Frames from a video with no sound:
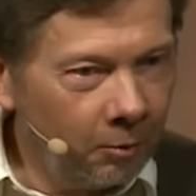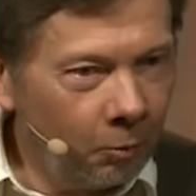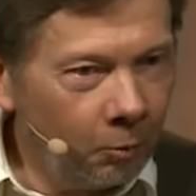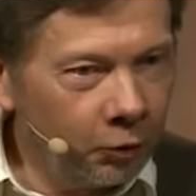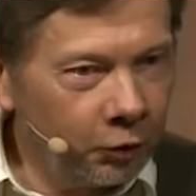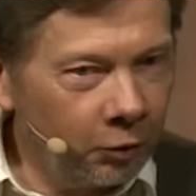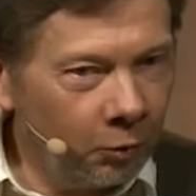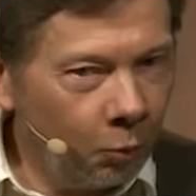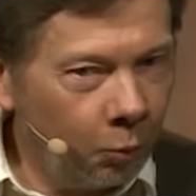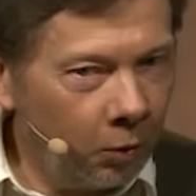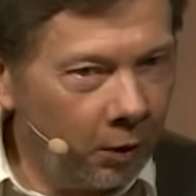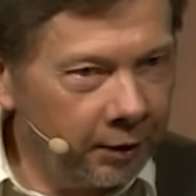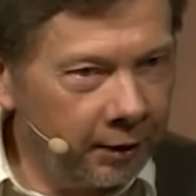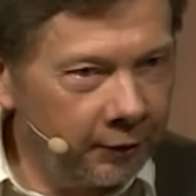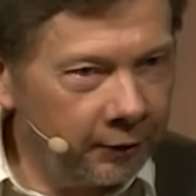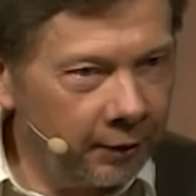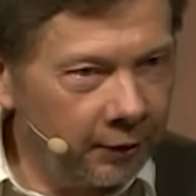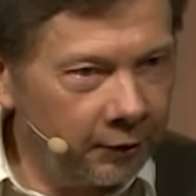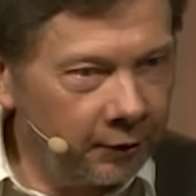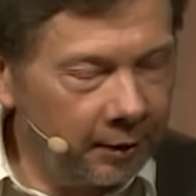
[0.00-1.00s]
So, what
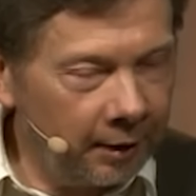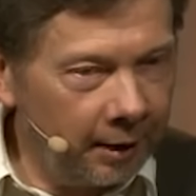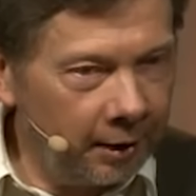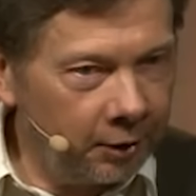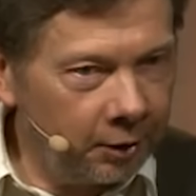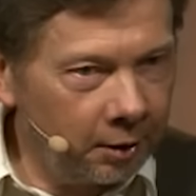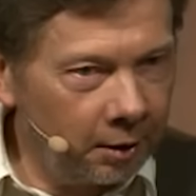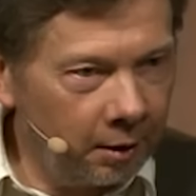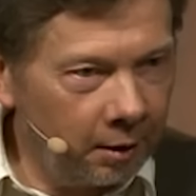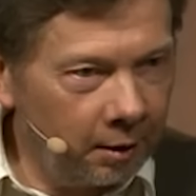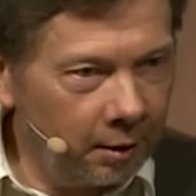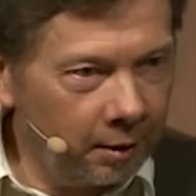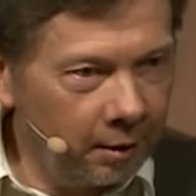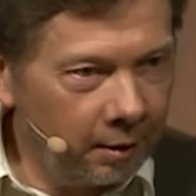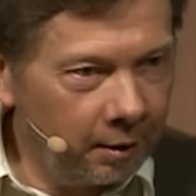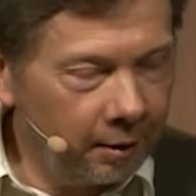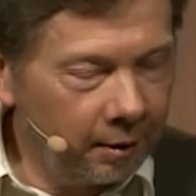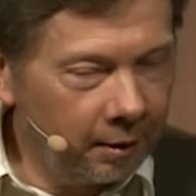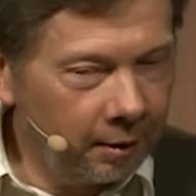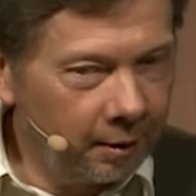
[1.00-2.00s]
is essential,
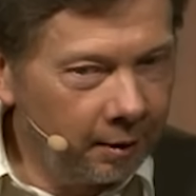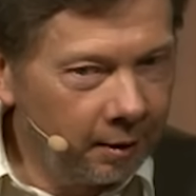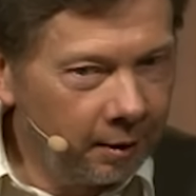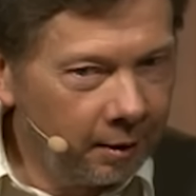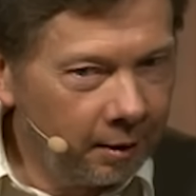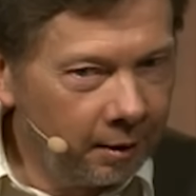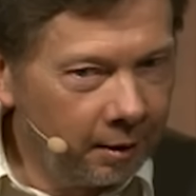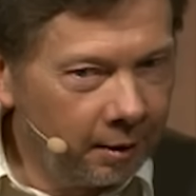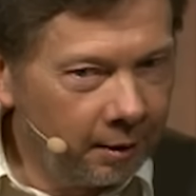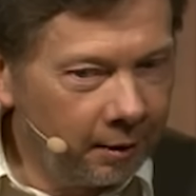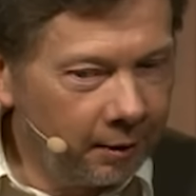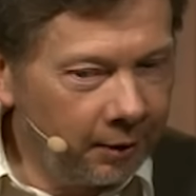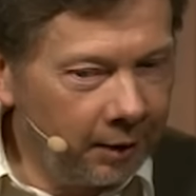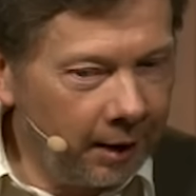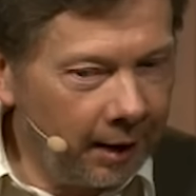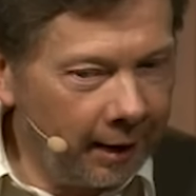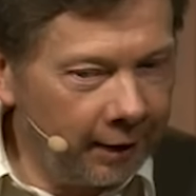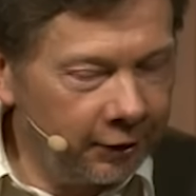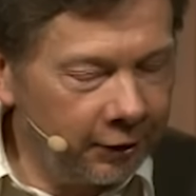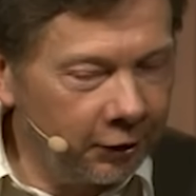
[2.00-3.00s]
the
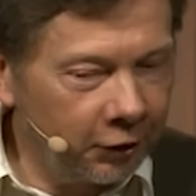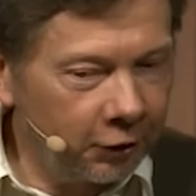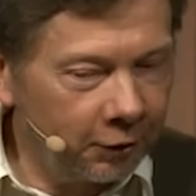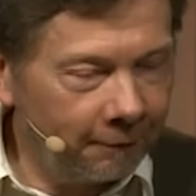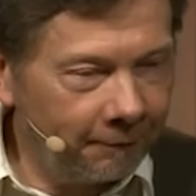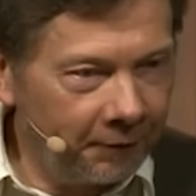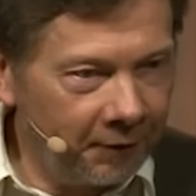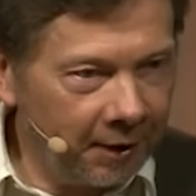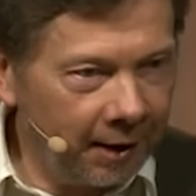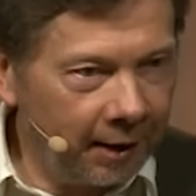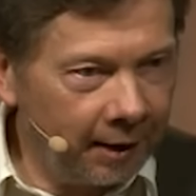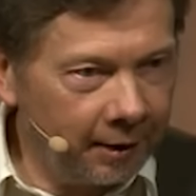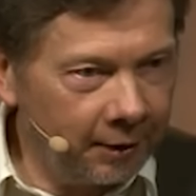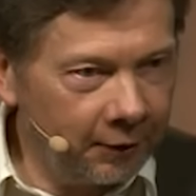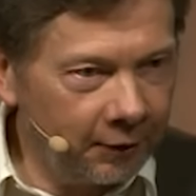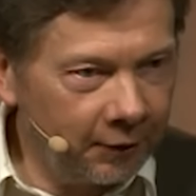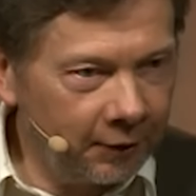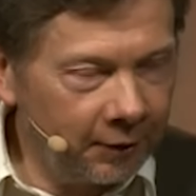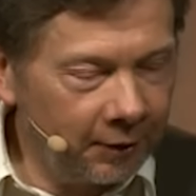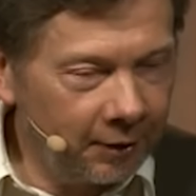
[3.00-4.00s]
essence of
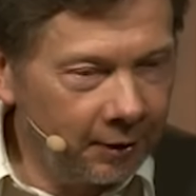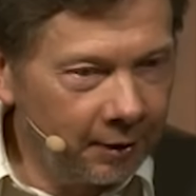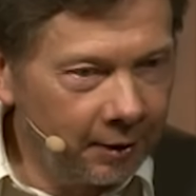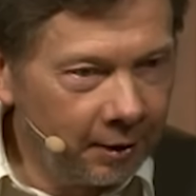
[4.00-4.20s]
things,